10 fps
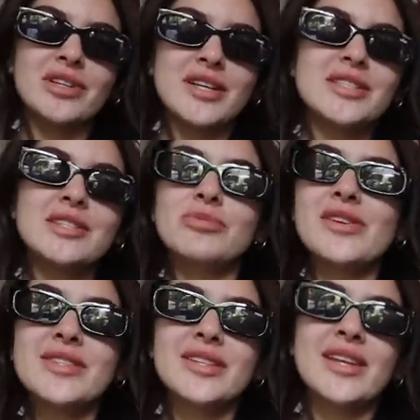I did them
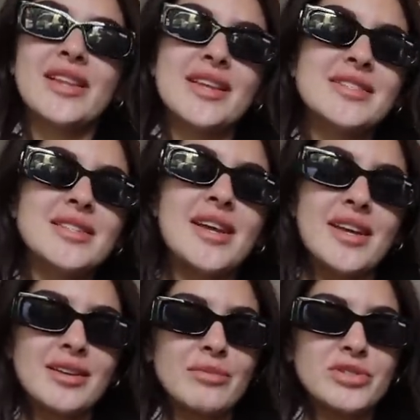recently, they
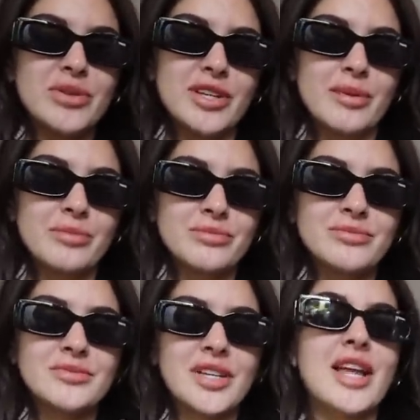slayed. I'm doing them
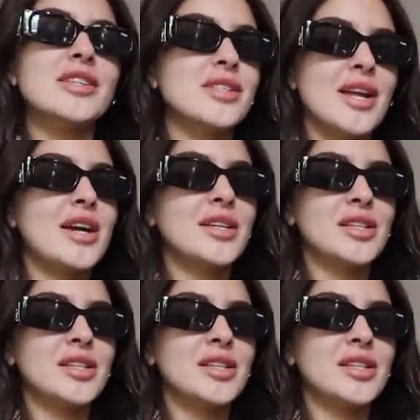again today.